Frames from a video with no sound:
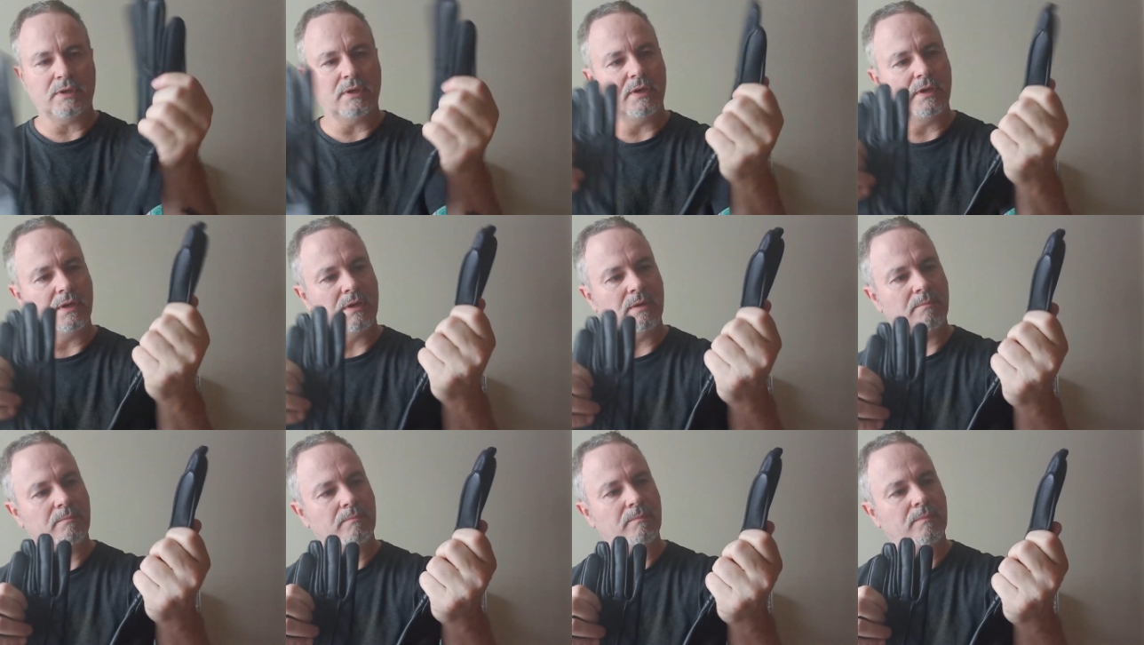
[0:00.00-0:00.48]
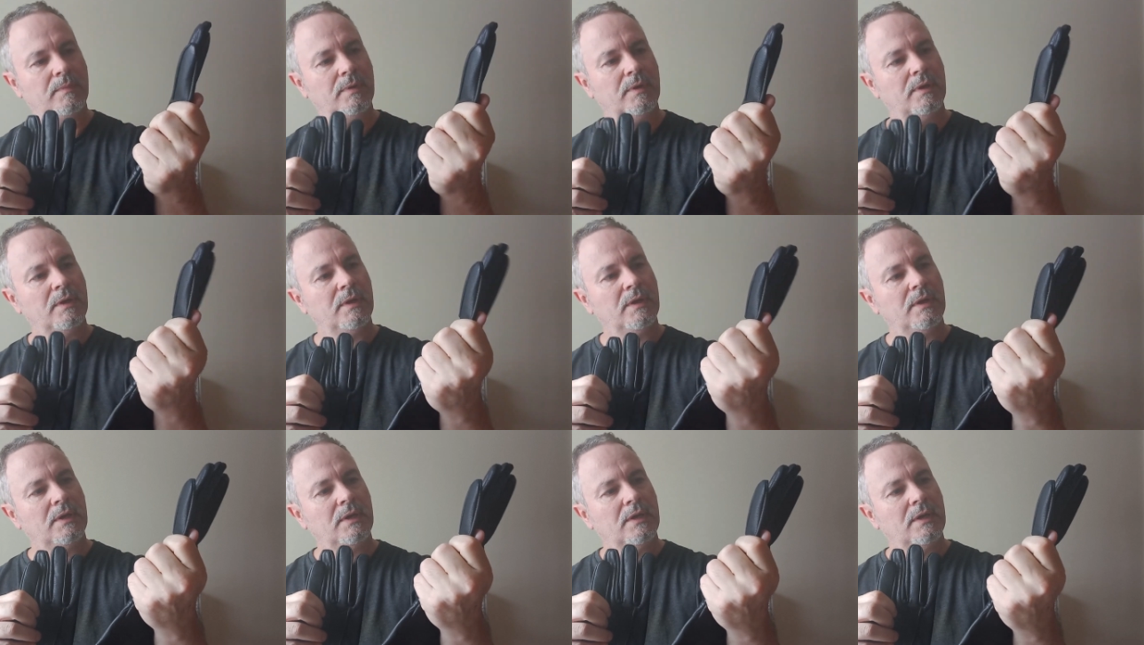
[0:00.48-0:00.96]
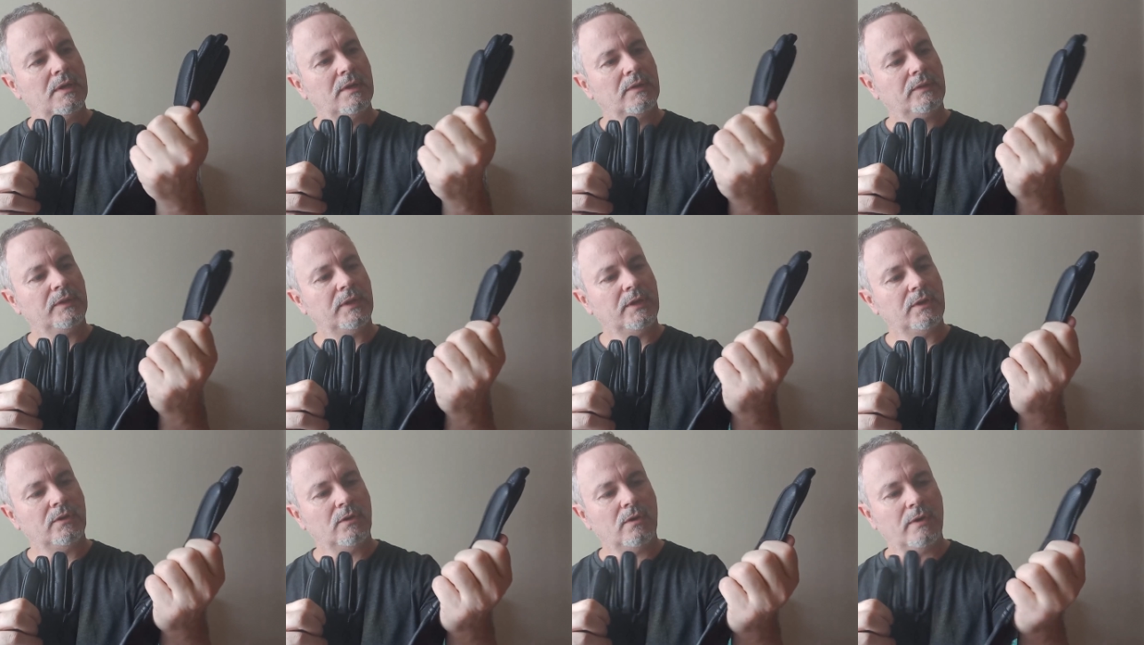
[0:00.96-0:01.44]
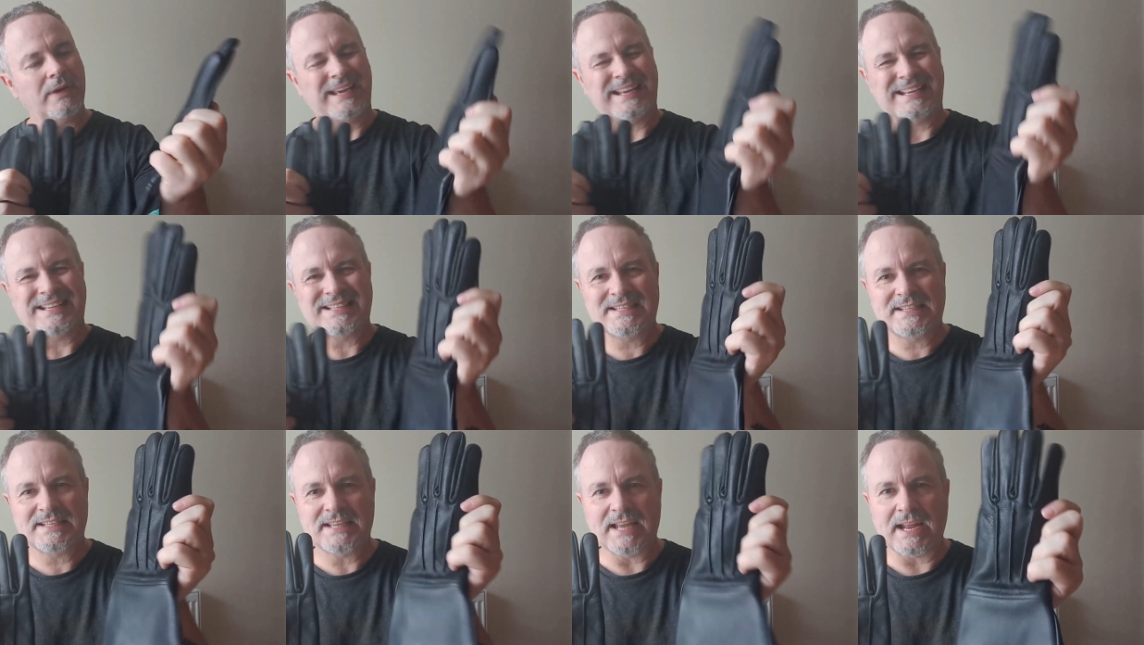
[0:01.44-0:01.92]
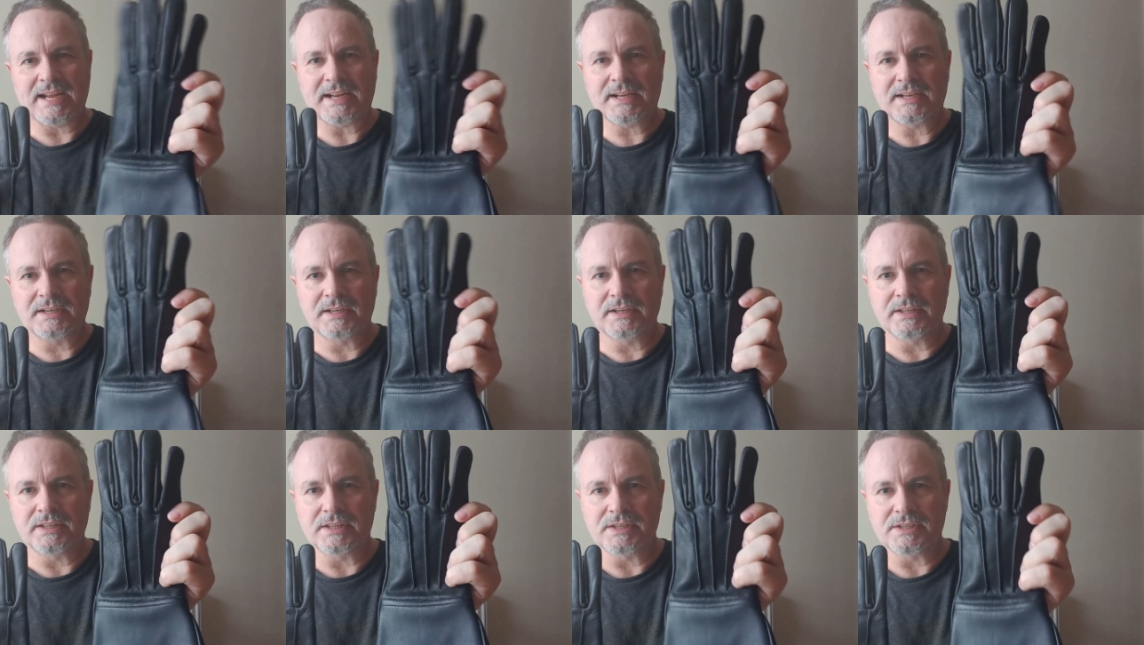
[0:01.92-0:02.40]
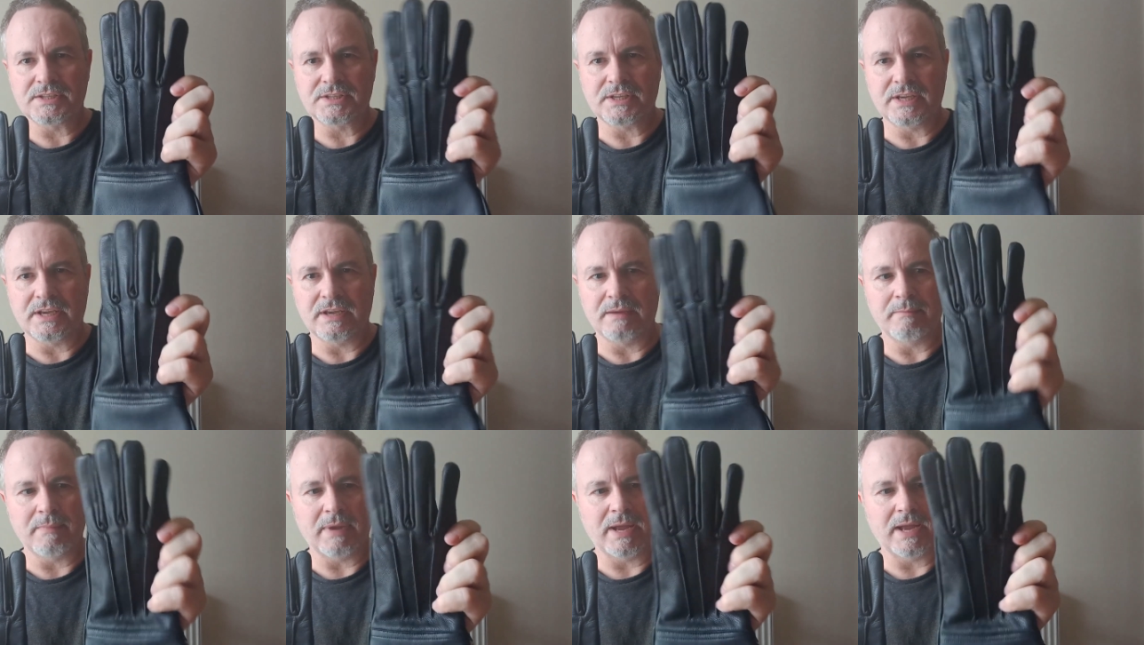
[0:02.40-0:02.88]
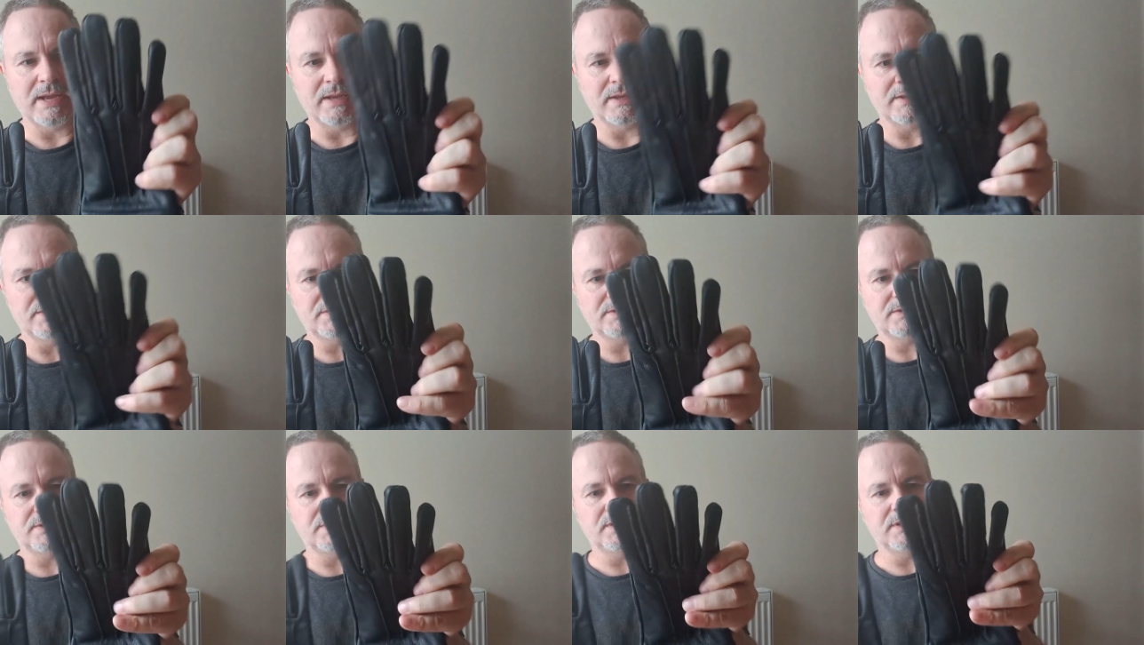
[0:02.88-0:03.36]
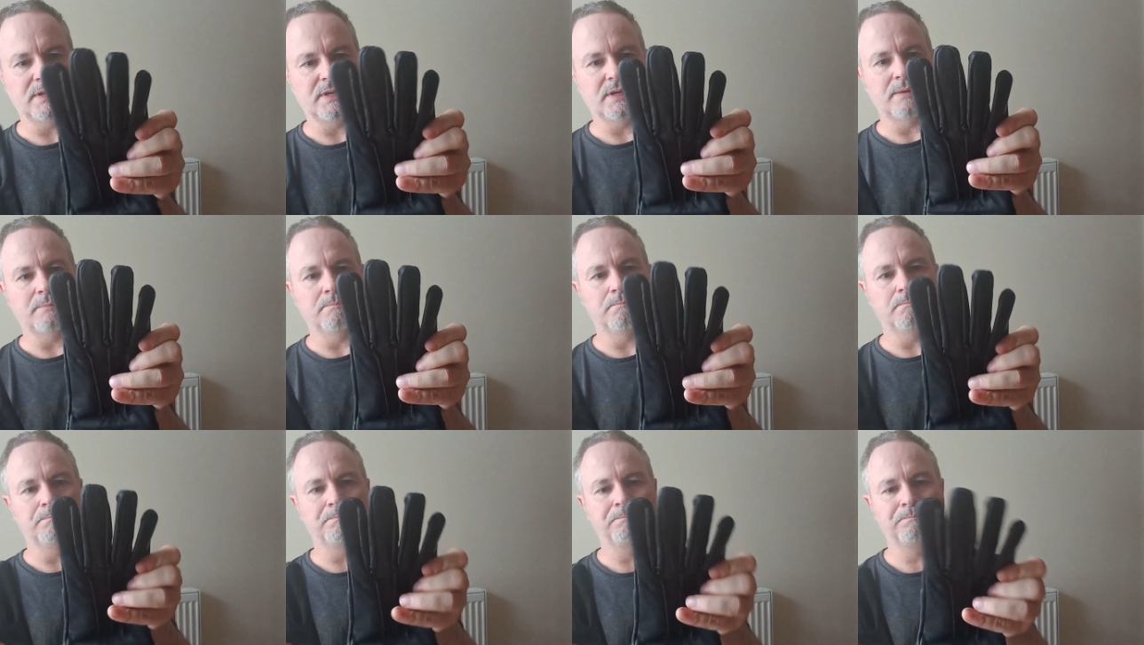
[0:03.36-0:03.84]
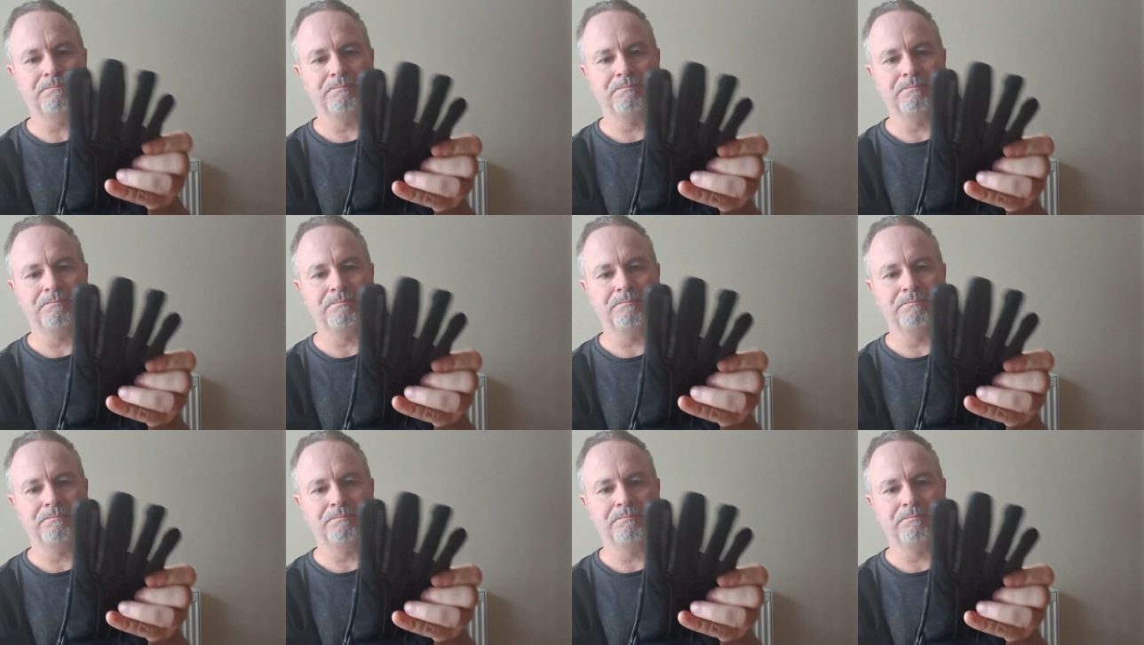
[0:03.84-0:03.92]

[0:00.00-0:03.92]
They're not exactly the same as the